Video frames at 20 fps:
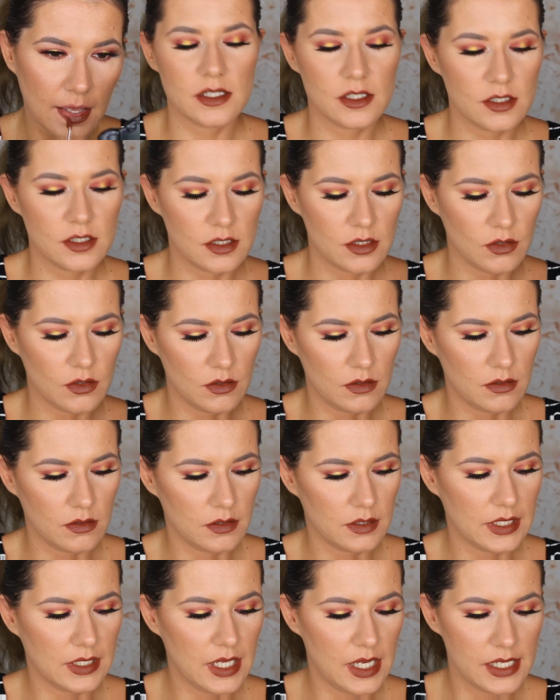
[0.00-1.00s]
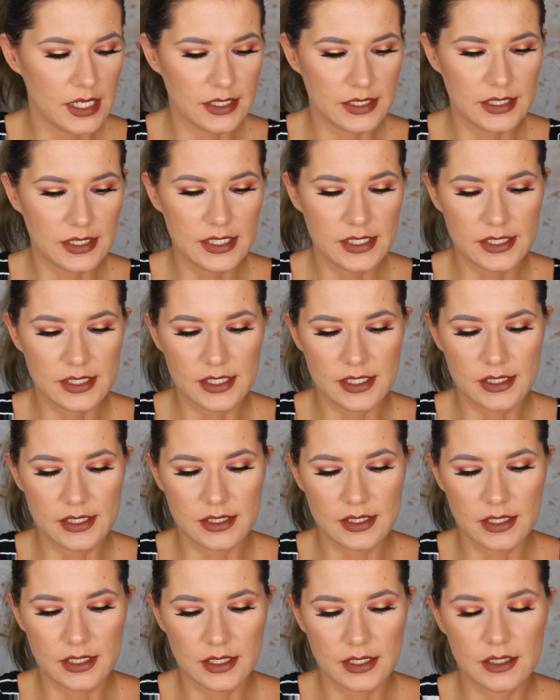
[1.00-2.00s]
So guys, this
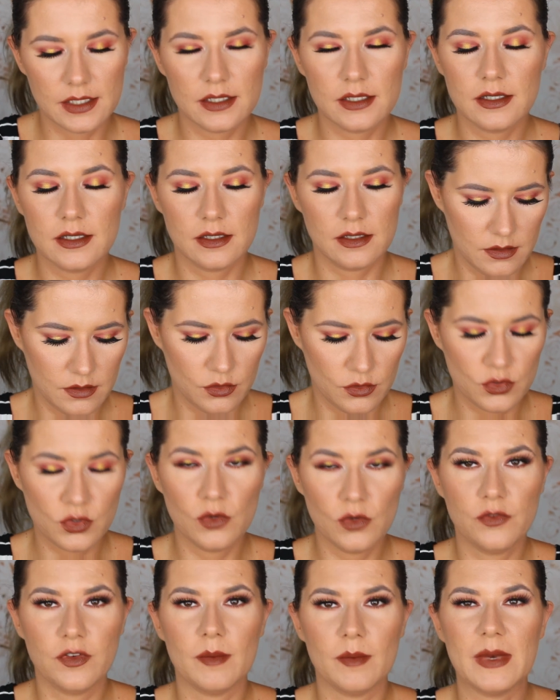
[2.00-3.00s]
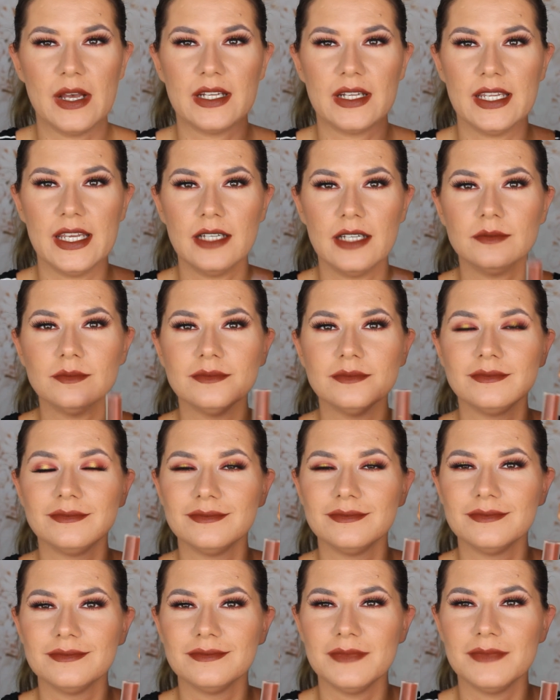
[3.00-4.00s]
is the Truffa Mania.
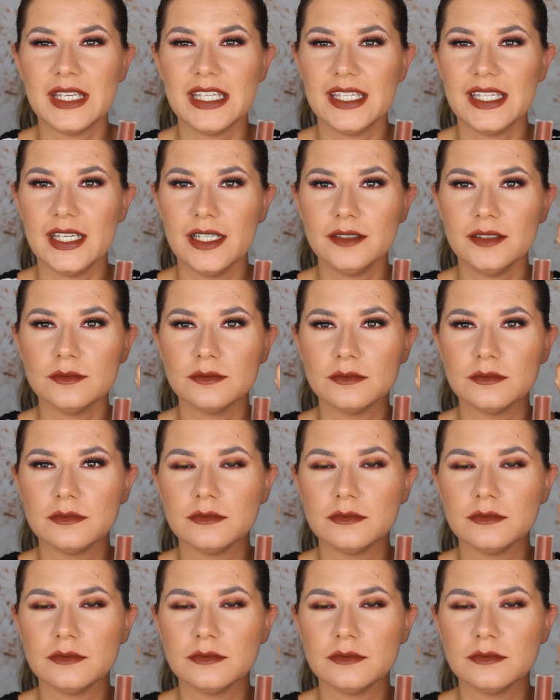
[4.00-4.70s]
Mania.